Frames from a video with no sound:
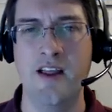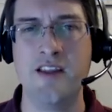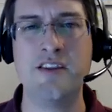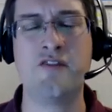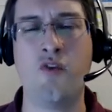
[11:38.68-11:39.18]

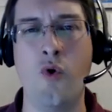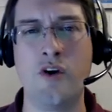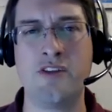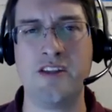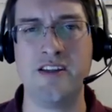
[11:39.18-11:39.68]
This, of
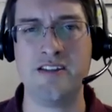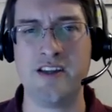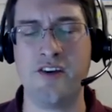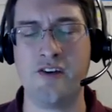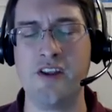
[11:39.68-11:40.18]
course, is
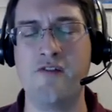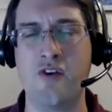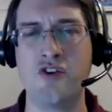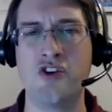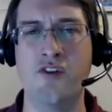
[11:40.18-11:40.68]
an early
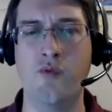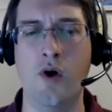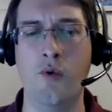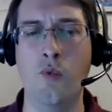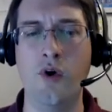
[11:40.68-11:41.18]
version of
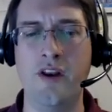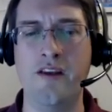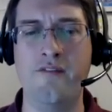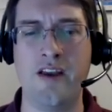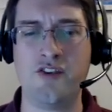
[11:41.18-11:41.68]
what would
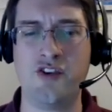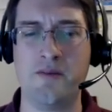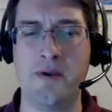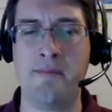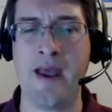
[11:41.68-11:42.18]

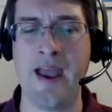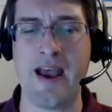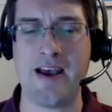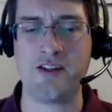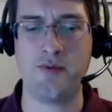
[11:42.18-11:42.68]
eventually be
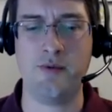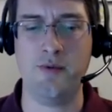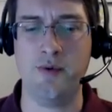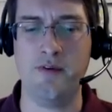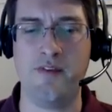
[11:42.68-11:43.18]
passed,
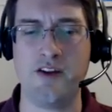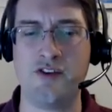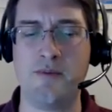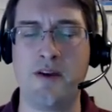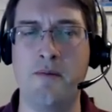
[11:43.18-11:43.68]
would
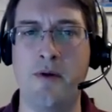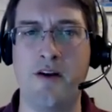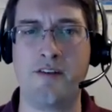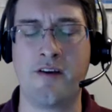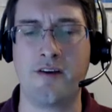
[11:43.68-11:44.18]
eventually become
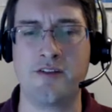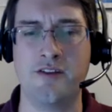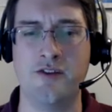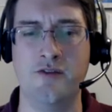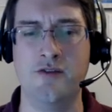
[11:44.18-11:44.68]
part of the
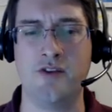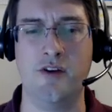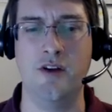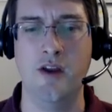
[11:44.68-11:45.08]
Constitution.